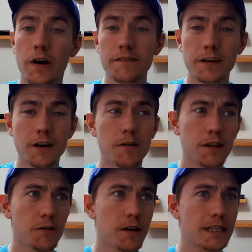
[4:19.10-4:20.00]
after
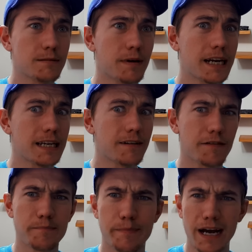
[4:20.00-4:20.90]
going through as many
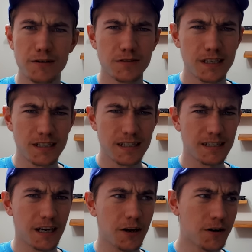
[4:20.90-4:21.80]
different BIOSes
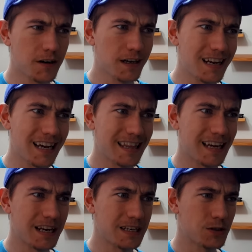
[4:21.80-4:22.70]
as I could, and
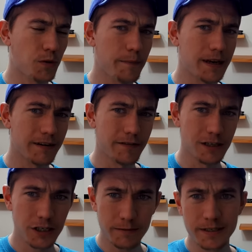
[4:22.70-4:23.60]
then swapping
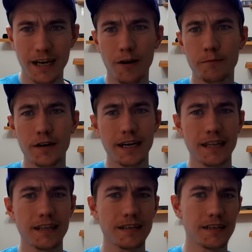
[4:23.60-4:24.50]
different chips out, putting
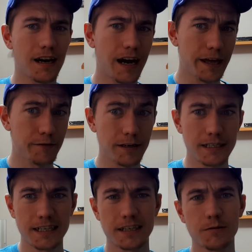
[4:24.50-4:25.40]
in the i3
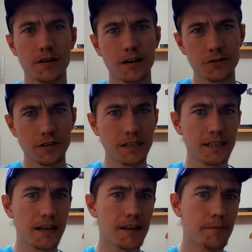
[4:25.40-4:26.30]
6100
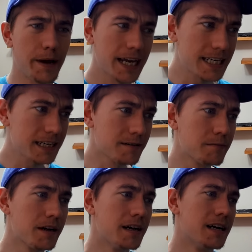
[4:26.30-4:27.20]
instead of the
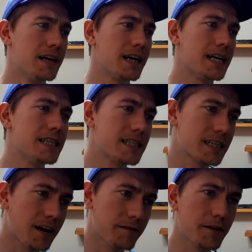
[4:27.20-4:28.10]
Pentium, I
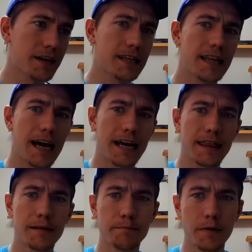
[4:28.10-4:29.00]
discovered
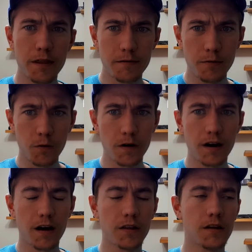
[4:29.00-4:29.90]
that the
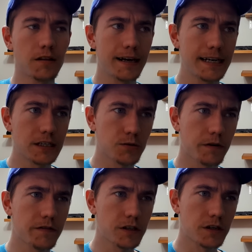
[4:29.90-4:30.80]
motherboard on the latest
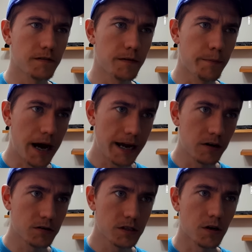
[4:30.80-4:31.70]
revision of the
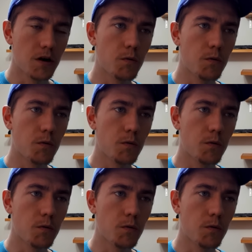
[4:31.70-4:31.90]
BIOS